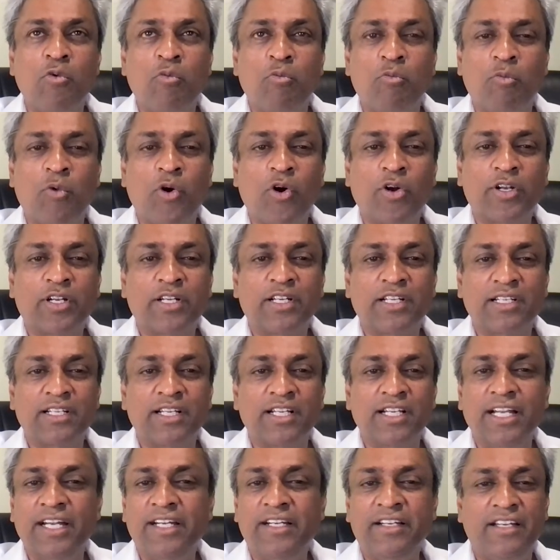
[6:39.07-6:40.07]
what
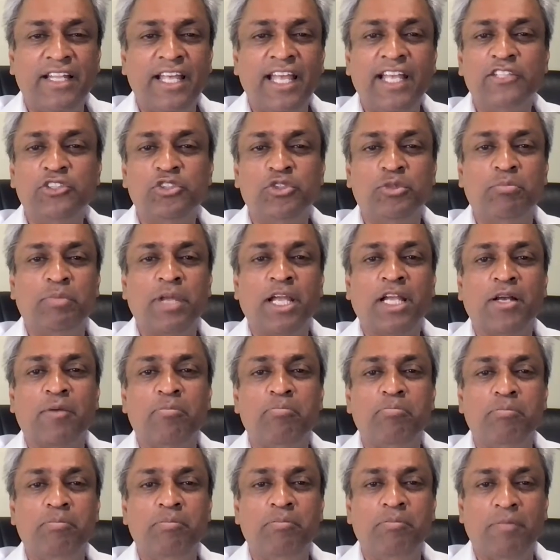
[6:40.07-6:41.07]
it takes to bring
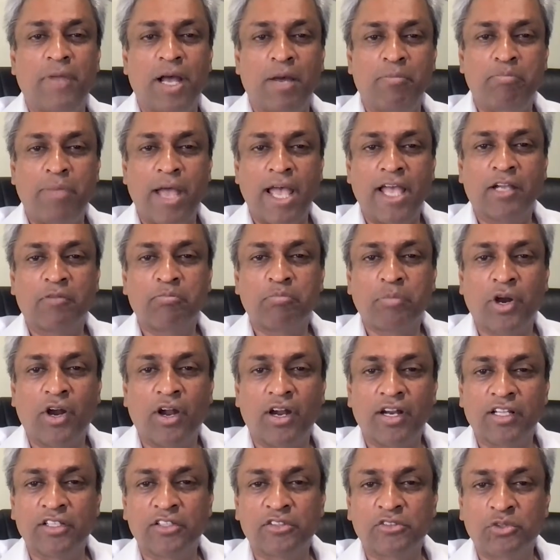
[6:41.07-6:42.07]
a bank
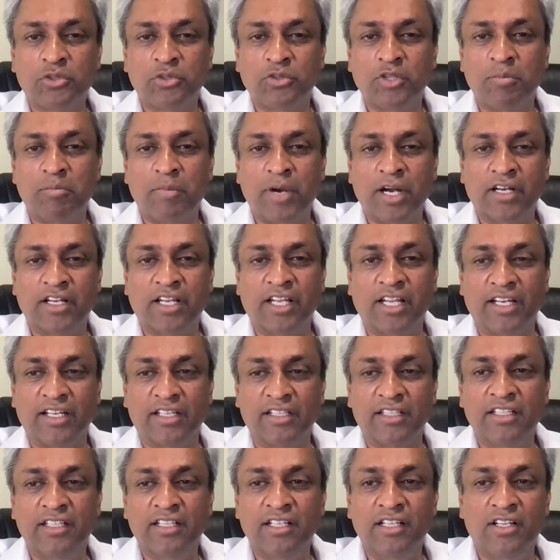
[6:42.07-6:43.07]
product to the market.
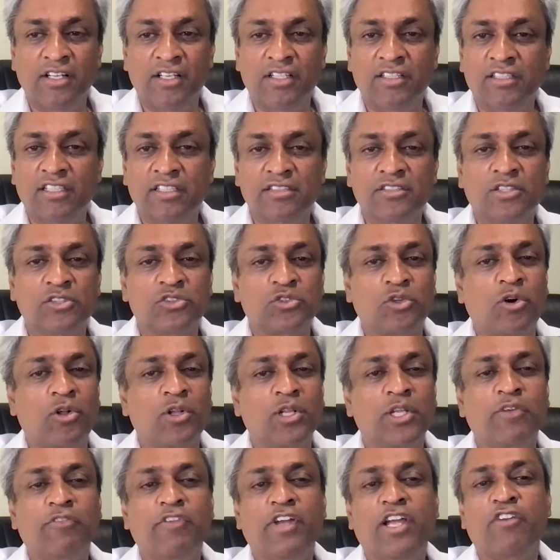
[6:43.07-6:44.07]
This is
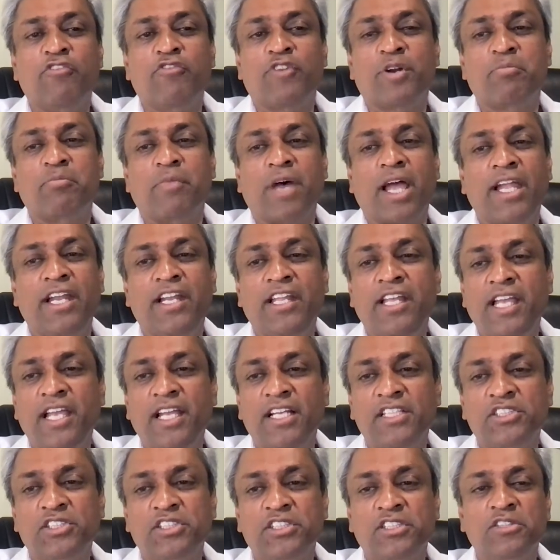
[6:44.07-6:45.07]
all the way from
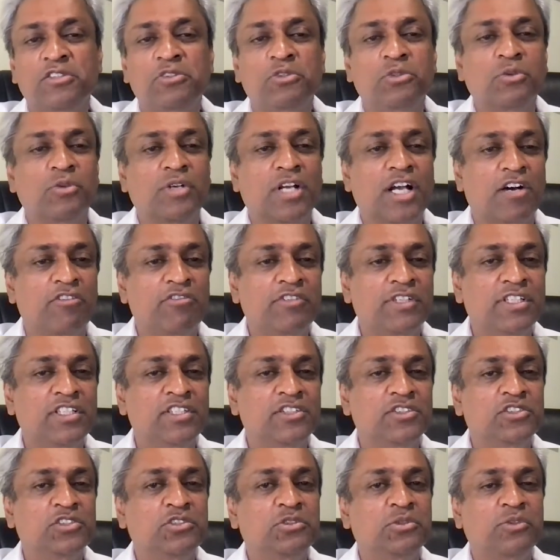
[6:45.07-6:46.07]
ideation to
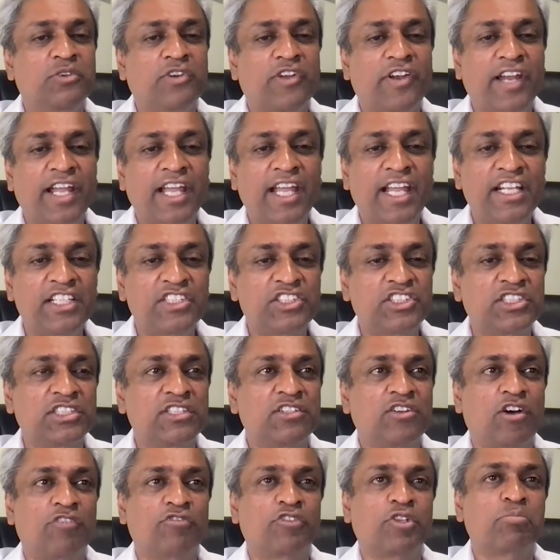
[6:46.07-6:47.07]
governance to
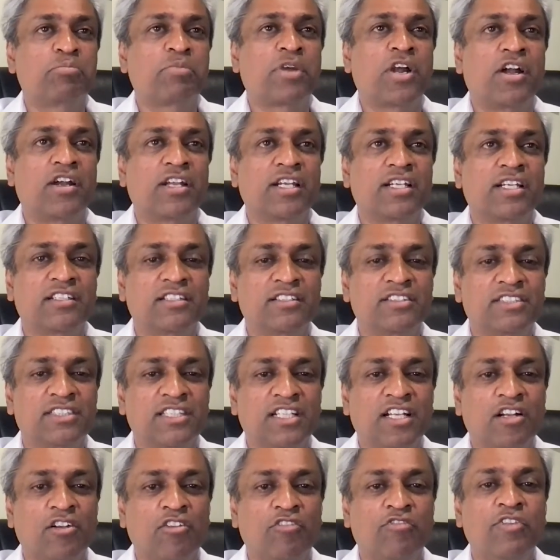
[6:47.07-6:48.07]
creation of the product
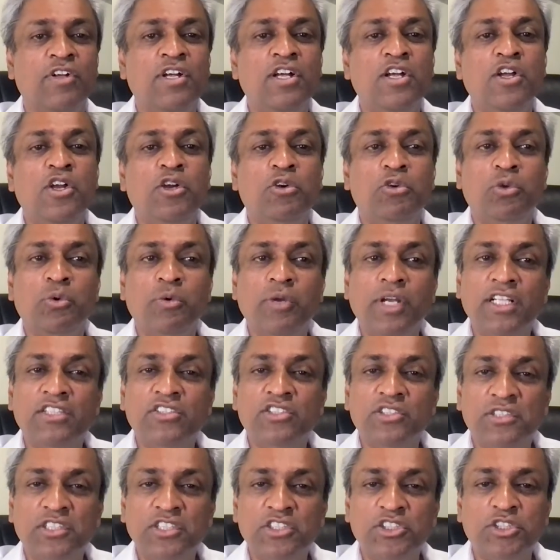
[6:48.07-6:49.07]
itself, to
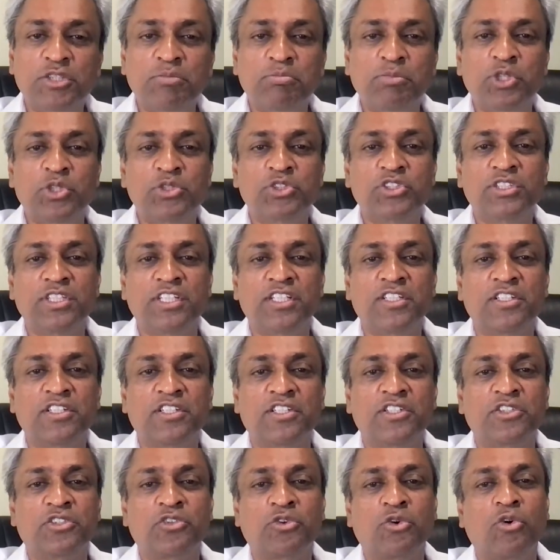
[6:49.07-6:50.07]
its distribution and
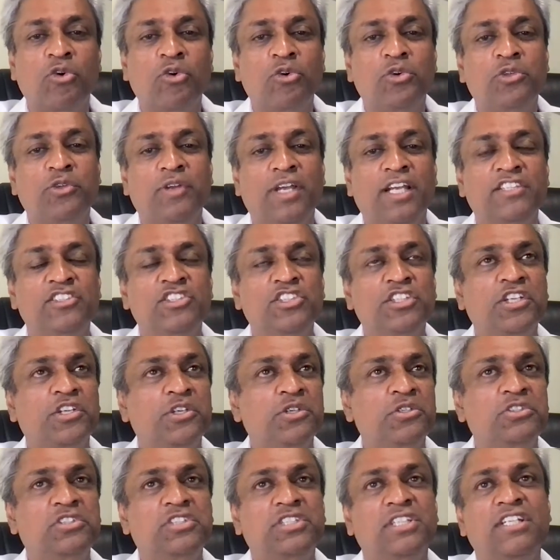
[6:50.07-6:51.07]
control, to
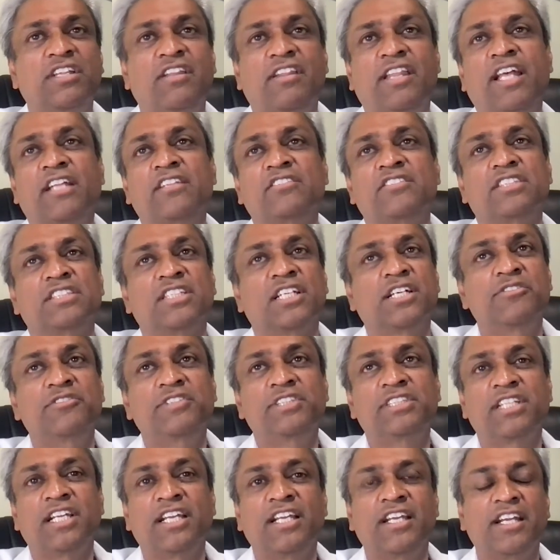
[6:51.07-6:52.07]
execution, then
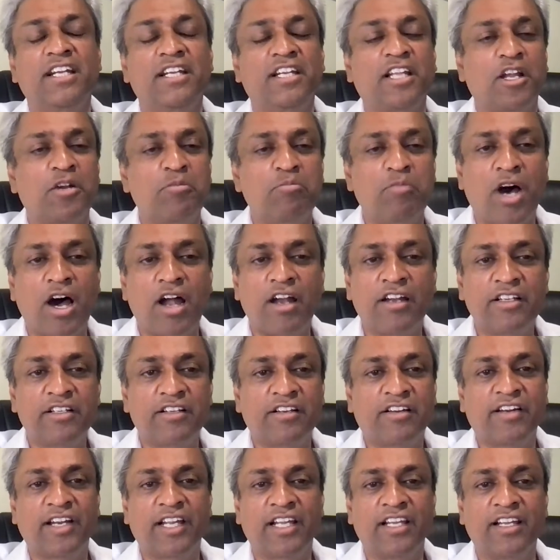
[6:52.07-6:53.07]
servicing it and
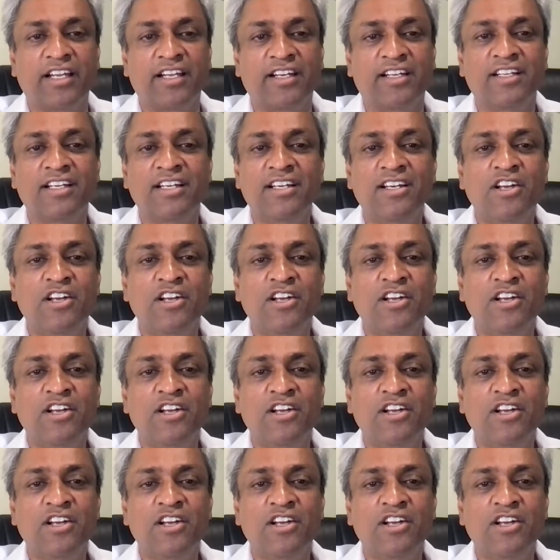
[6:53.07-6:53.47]
monitoring it,